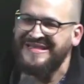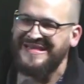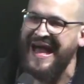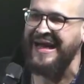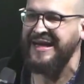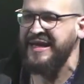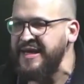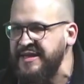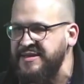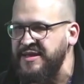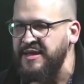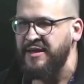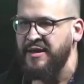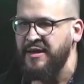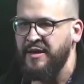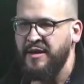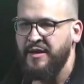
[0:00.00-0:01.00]
not easy?
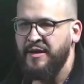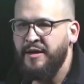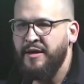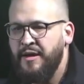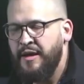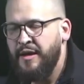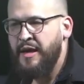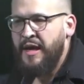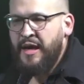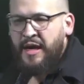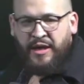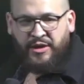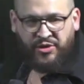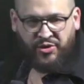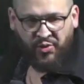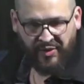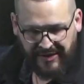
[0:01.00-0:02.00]

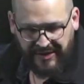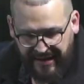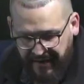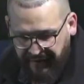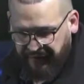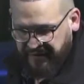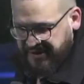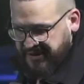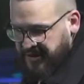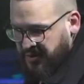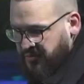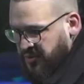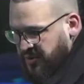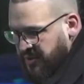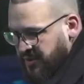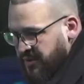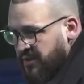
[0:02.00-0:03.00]
Doing life with
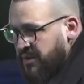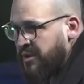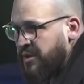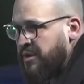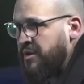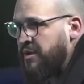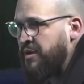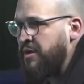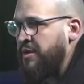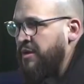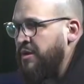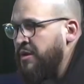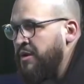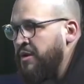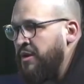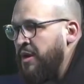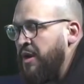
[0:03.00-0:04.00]
someone.
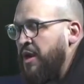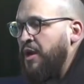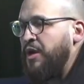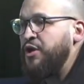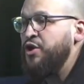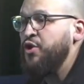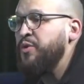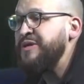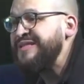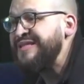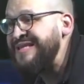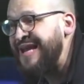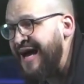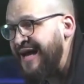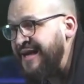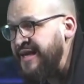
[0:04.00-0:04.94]
You know what's not